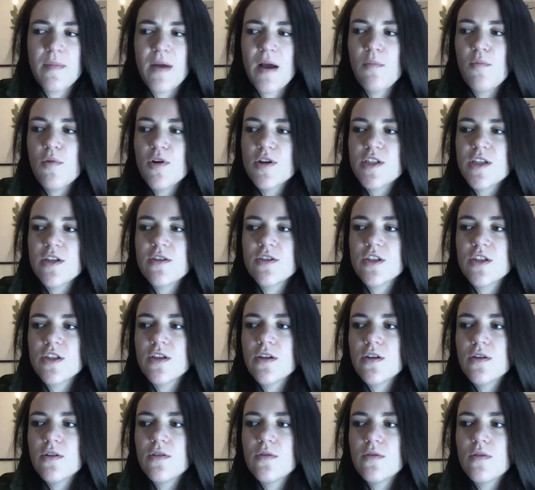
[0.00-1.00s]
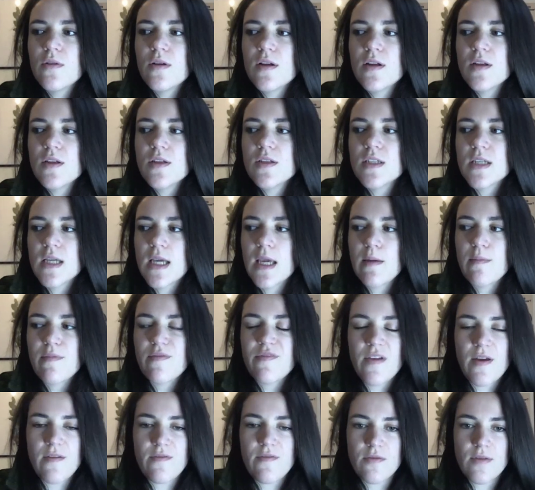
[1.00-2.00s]
And what do you do to keep
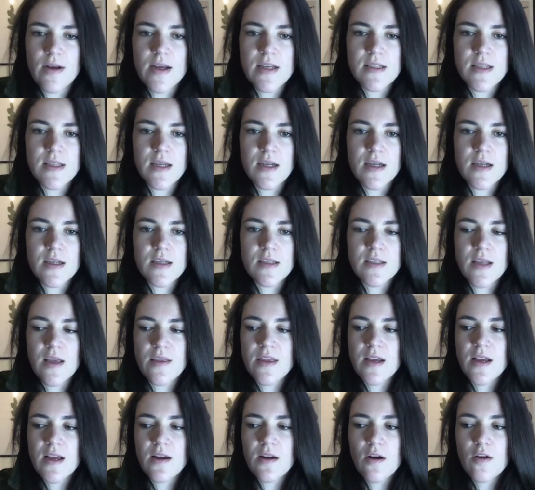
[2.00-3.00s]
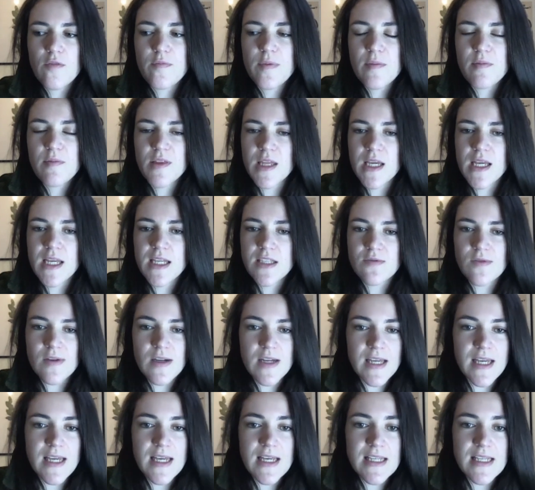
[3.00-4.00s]
fit for racing? Because I think a lot of people think it's
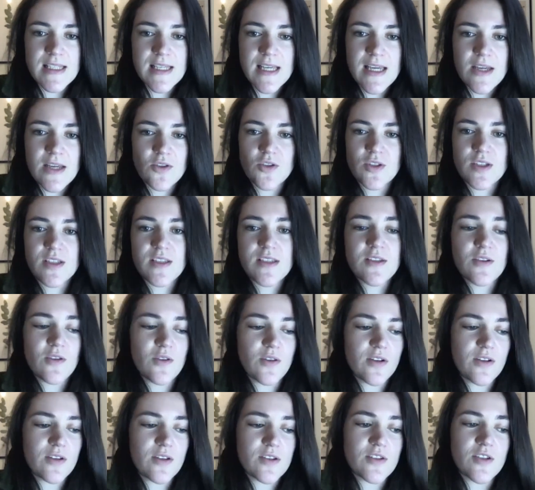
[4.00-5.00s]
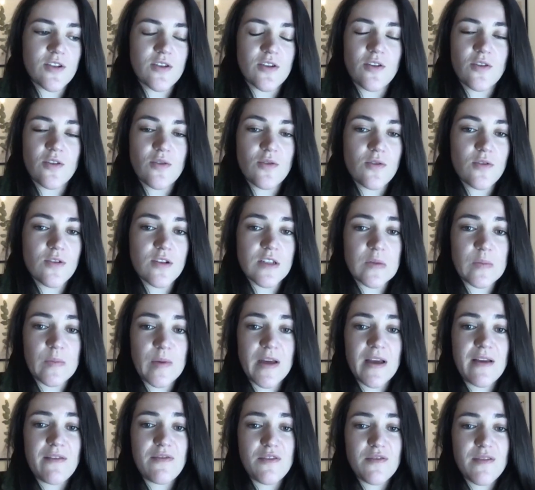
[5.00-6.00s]
really easy, you're just stood on a horse,
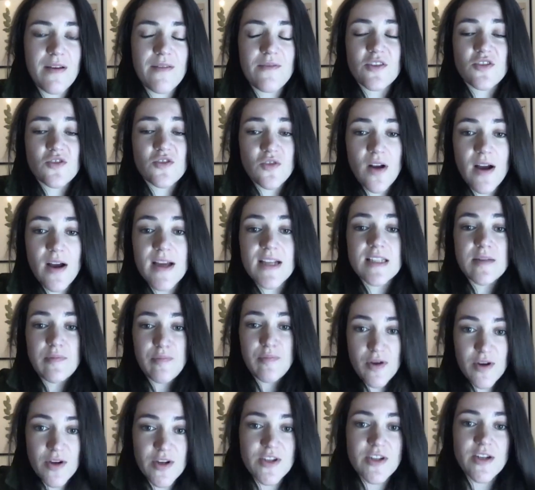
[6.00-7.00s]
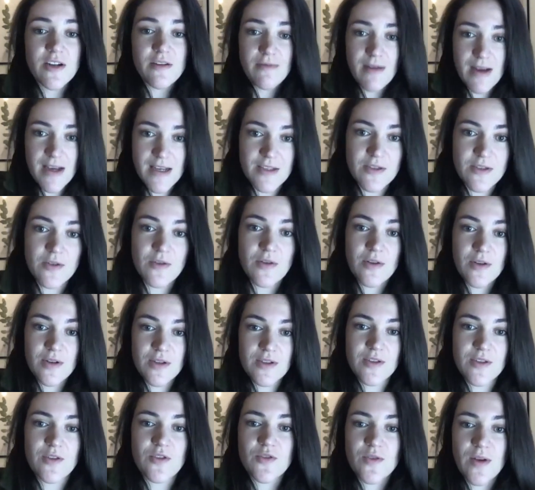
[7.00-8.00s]
but if you've ever tried to push a
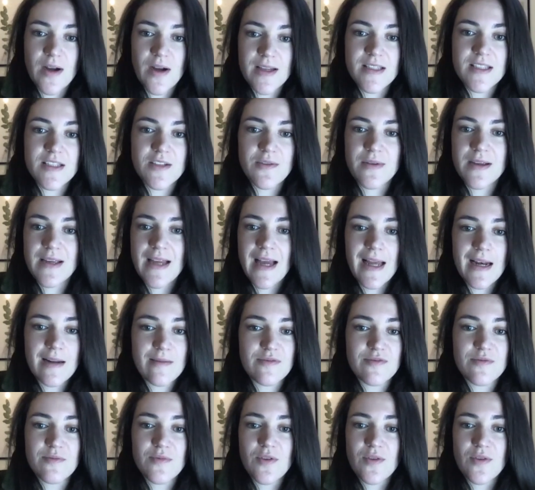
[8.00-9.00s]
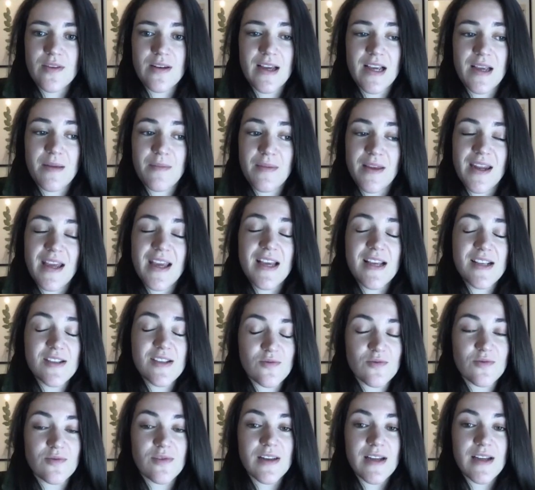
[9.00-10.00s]
racehorse or tried to do a gallop for more than like a minute, it
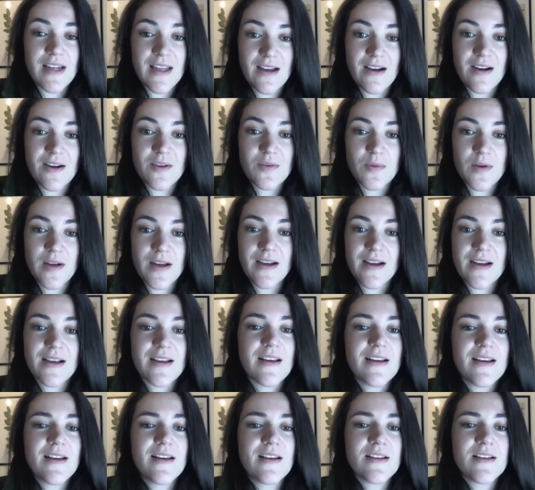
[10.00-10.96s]
is really hard work.